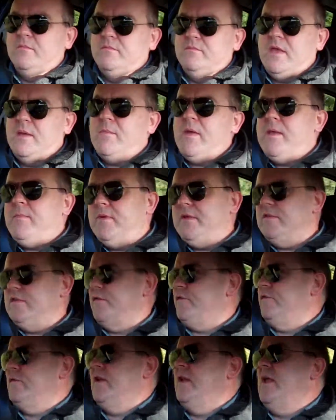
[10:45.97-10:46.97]
There may be
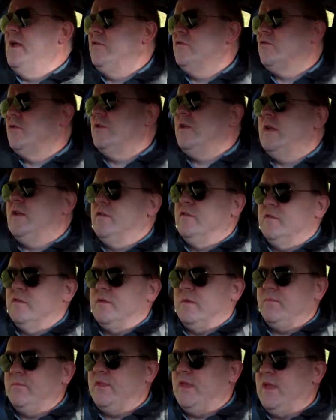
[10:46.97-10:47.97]
different electronics or
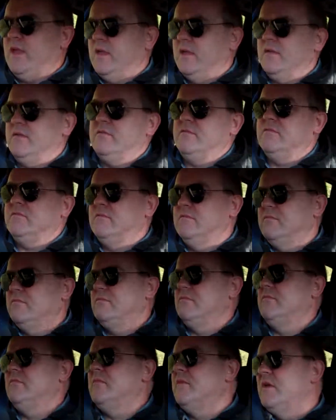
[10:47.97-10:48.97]
something
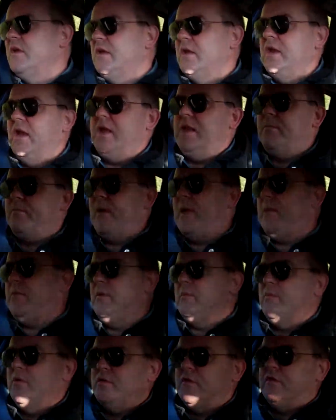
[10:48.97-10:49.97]
in a
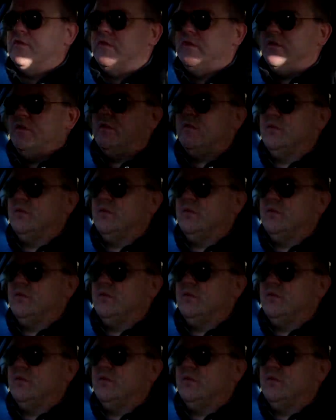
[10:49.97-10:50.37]
baby monitor that